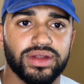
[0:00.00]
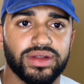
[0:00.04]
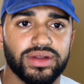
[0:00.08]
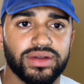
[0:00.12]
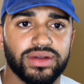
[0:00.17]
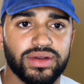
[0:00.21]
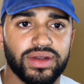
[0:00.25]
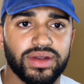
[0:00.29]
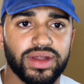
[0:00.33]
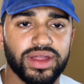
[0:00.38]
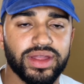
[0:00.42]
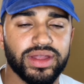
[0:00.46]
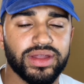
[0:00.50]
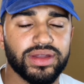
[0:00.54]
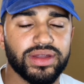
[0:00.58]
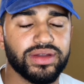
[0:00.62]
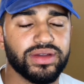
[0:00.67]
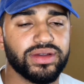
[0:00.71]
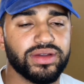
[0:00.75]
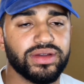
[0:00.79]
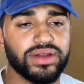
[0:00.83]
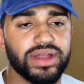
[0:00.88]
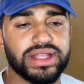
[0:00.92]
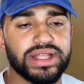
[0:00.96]
right?
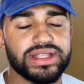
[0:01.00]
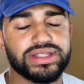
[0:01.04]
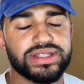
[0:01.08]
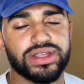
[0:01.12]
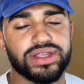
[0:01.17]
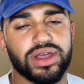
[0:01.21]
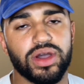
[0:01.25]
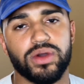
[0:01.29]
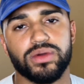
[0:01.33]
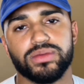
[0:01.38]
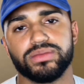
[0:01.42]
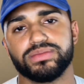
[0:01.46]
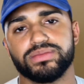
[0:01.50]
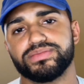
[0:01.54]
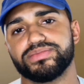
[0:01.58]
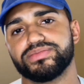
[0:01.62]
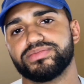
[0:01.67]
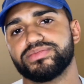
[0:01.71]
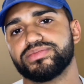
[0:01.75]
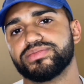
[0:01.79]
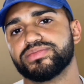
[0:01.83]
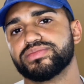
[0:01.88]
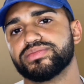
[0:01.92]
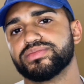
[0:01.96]
And so
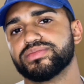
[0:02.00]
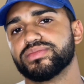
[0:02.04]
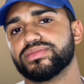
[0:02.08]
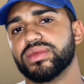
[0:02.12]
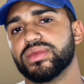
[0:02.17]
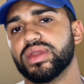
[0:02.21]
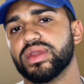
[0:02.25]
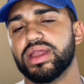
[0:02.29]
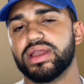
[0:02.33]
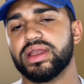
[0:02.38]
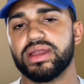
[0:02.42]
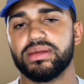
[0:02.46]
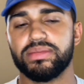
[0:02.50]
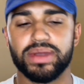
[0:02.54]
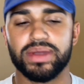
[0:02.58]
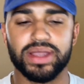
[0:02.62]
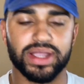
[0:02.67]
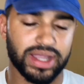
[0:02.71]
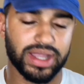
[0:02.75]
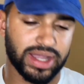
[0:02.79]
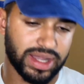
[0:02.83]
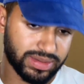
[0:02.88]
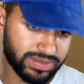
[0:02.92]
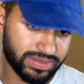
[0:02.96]

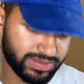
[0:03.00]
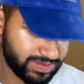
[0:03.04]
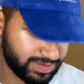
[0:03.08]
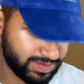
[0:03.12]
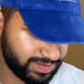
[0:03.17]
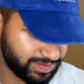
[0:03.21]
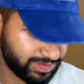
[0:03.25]
Rebekah,